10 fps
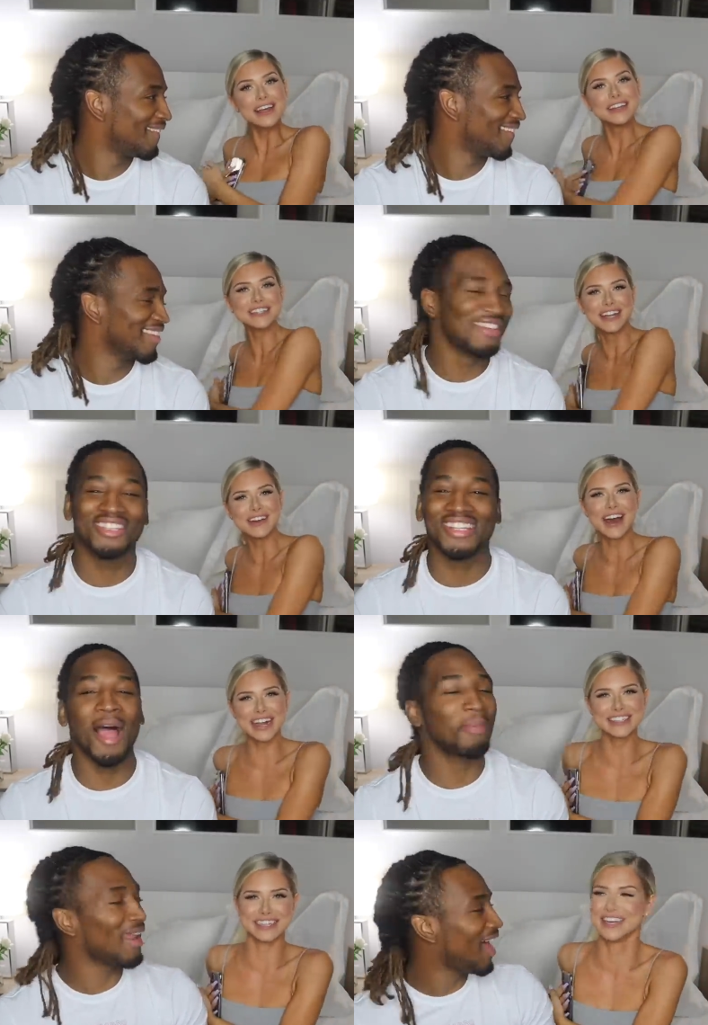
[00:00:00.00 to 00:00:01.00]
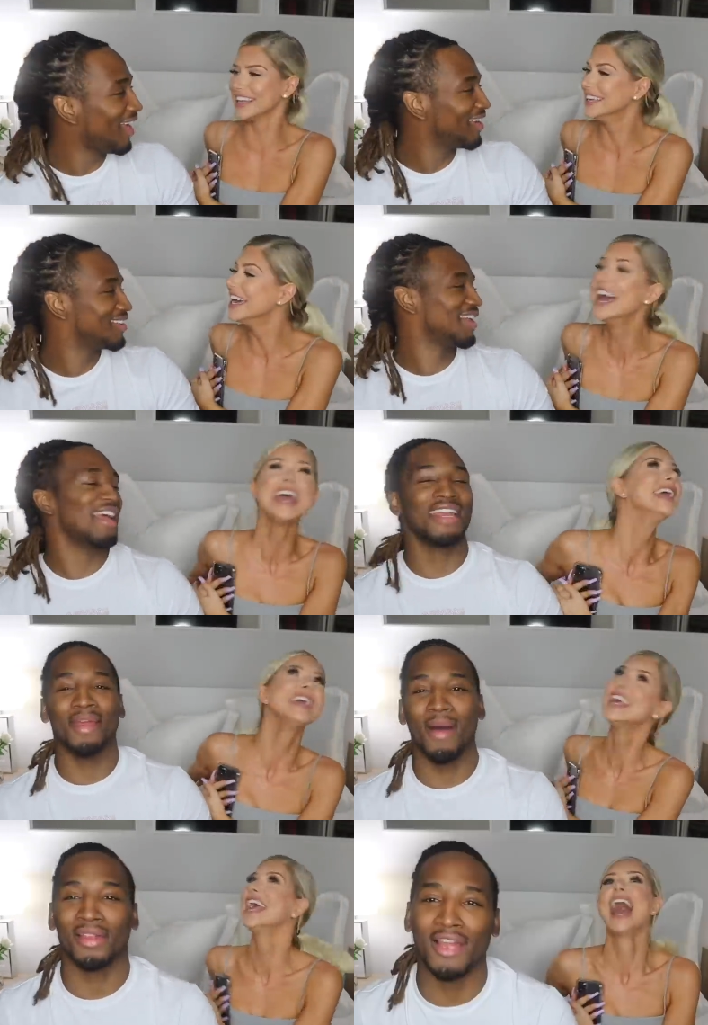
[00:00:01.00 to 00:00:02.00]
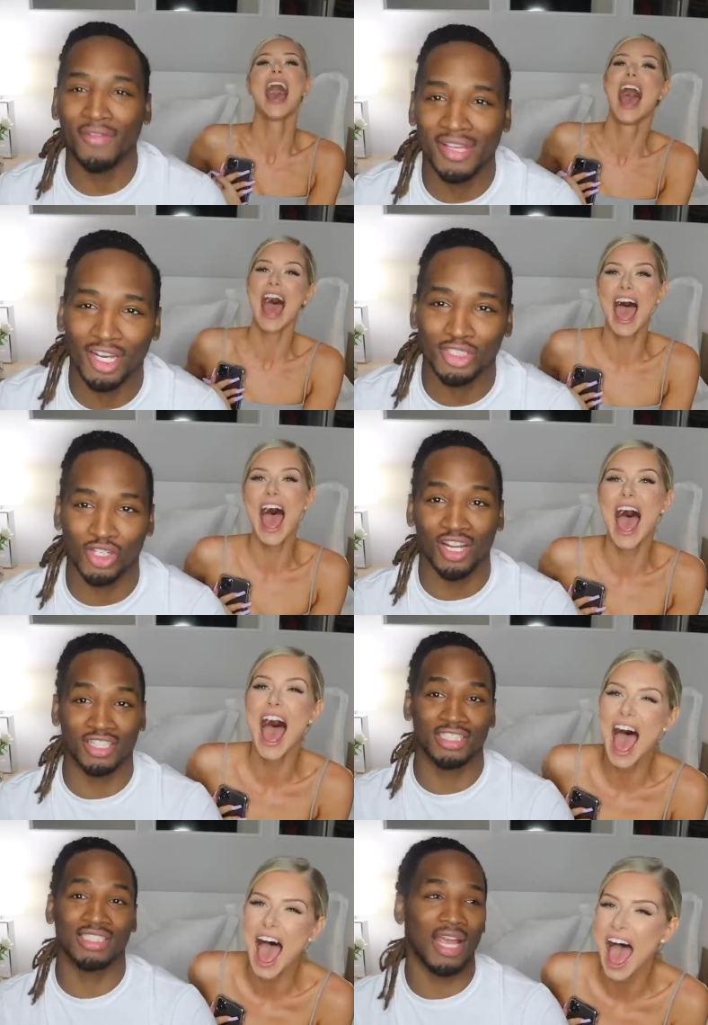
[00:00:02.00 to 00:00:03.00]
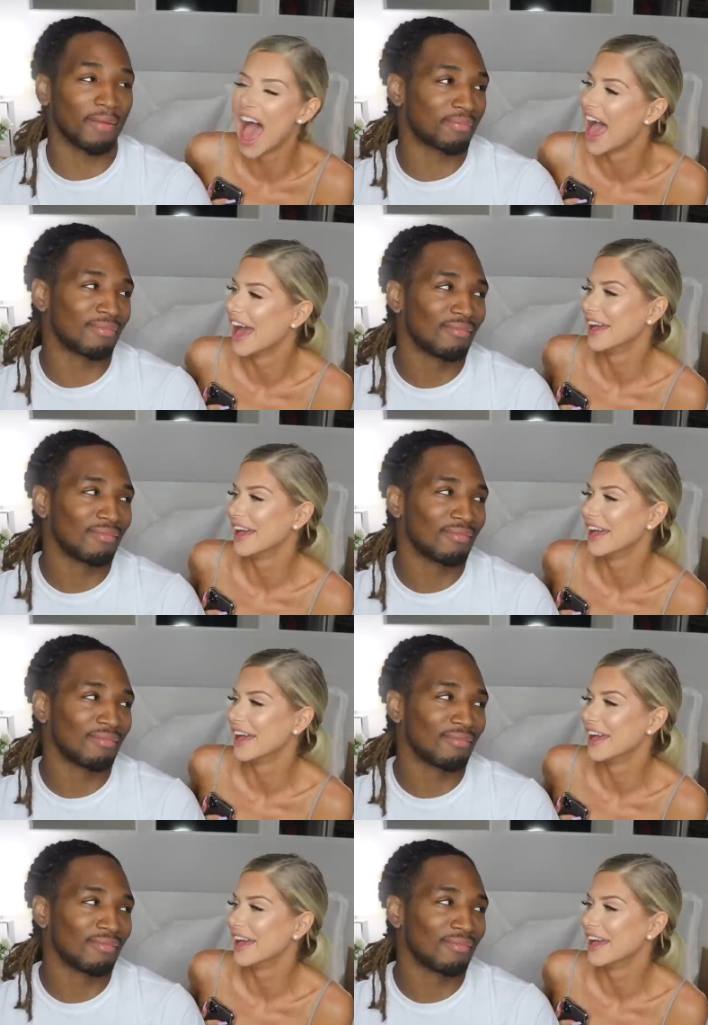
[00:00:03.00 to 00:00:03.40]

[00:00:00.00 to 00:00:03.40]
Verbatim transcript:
Speaker 1: Are you sure you Stop lying. And then my stuff was in her trunk and she's like,